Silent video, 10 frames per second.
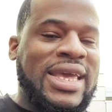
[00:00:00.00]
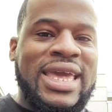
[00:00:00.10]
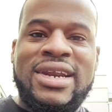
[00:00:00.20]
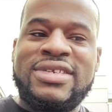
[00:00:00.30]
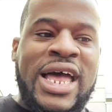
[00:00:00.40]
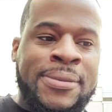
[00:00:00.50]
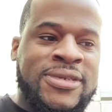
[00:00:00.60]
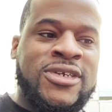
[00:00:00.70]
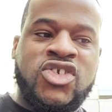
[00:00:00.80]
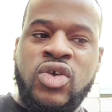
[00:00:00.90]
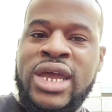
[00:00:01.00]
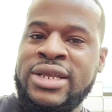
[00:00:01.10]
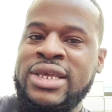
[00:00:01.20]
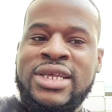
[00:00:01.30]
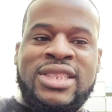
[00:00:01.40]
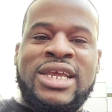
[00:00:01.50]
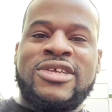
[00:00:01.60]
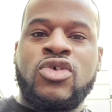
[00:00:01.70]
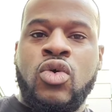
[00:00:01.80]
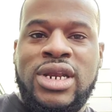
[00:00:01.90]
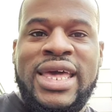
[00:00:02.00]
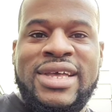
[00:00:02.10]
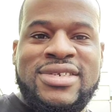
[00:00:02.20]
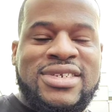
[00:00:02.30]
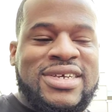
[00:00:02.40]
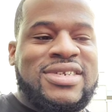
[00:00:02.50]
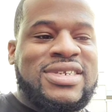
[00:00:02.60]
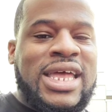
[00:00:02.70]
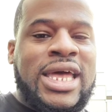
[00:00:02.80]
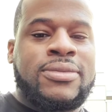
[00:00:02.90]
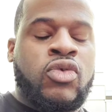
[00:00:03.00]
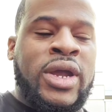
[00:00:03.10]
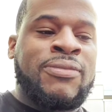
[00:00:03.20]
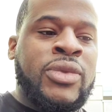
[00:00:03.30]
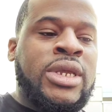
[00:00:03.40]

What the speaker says: hey, this opposite attract thing is going to last the test of times, right?